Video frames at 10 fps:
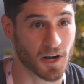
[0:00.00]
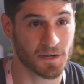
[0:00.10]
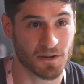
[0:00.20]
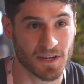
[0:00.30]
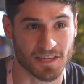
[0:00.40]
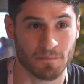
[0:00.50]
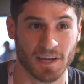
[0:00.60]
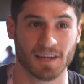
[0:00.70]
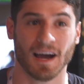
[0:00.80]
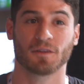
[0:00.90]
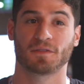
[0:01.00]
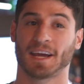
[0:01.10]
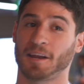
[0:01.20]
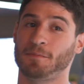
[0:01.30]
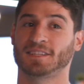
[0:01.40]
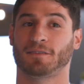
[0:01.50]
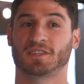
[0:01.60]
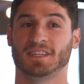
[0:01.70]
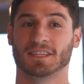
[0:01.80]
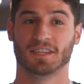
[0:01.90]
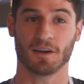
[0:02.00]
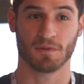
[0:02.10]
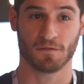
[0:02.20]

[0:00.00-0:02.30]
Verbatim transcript: going to be doing something I don't think anybody's ever seen done